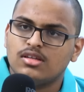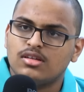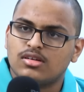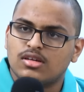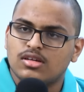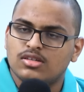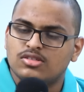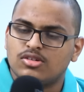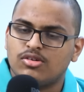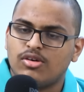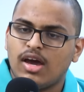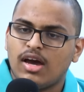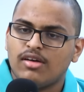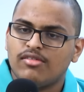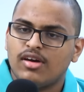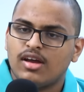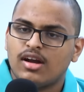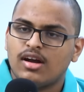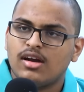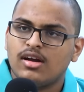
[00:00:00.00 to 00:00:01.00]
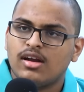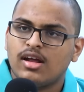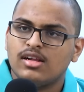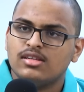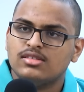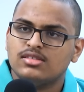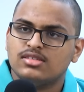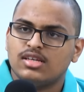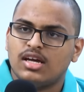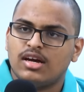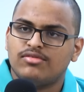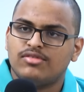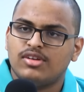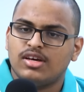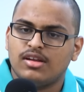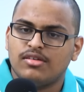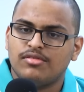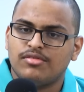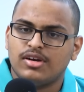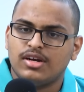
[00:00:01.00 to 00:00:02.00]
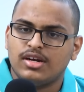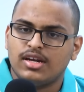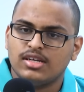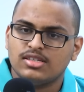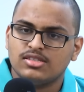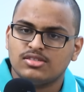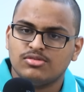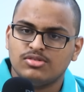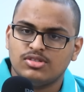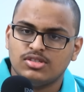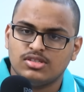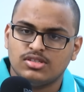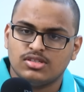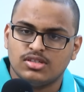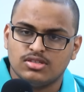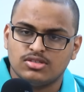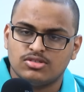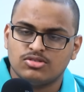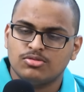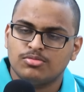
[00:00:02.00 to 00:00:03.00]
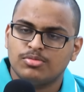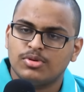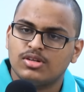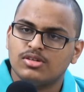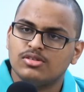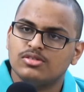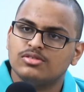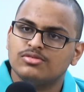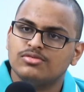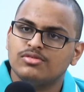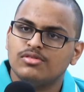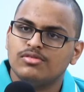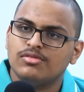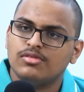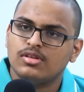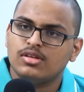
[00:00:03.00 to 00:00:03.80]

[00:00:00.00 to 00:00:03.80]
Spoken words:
Okay, so we have error analysis after every test, which is super useful.